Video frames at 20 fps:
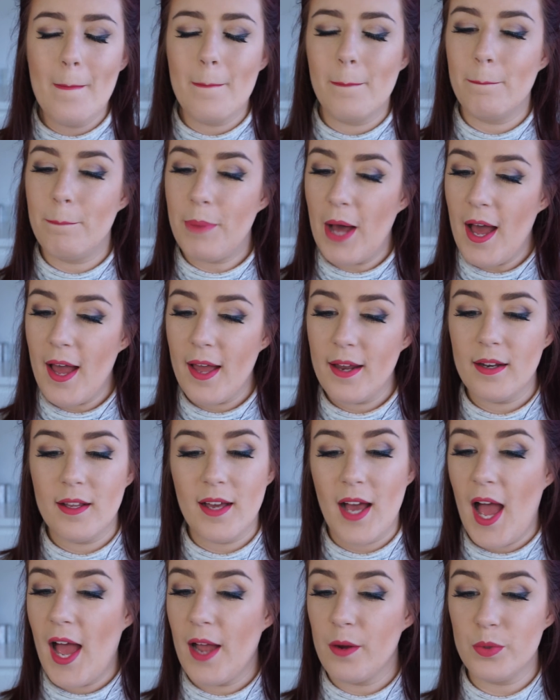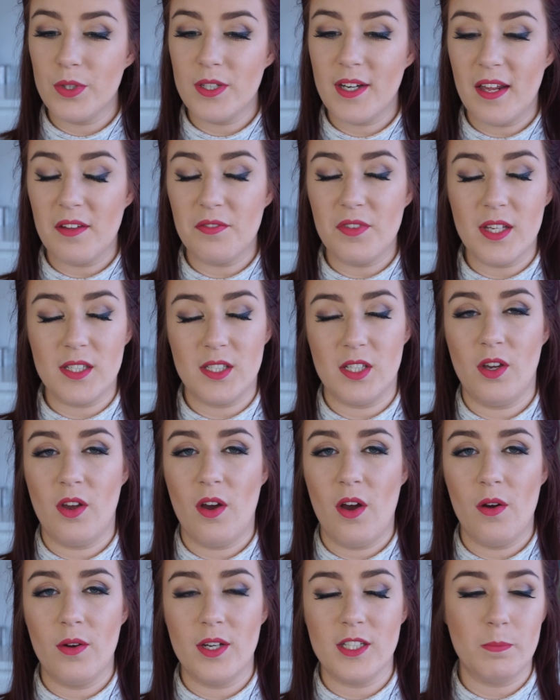But I would give this a
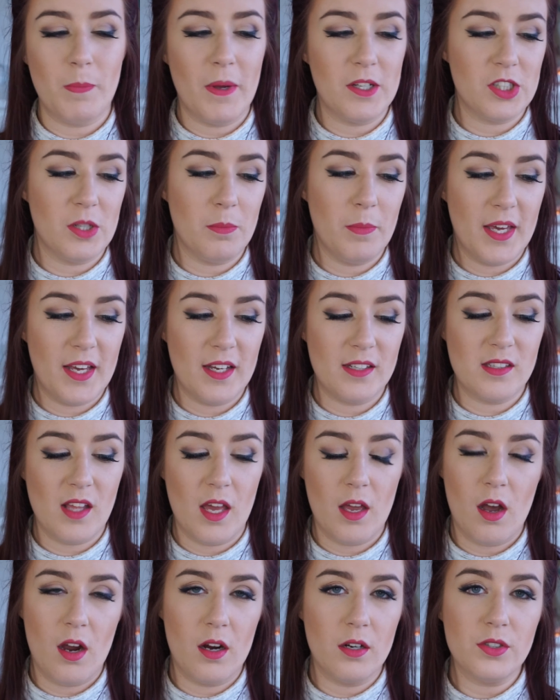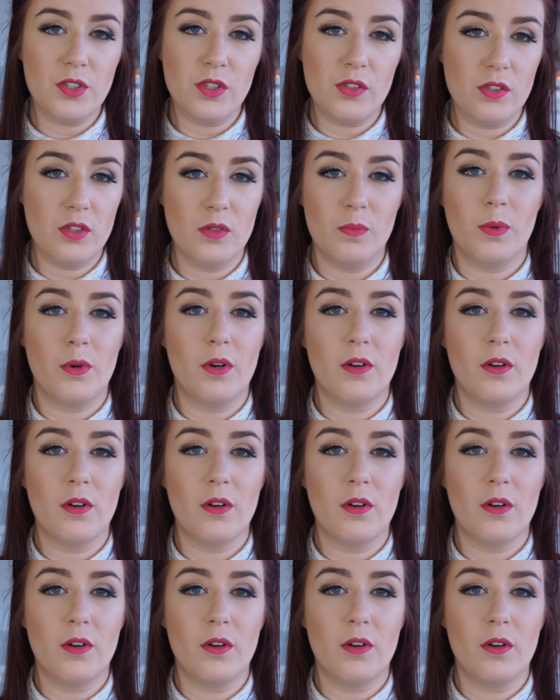go, especially because they are super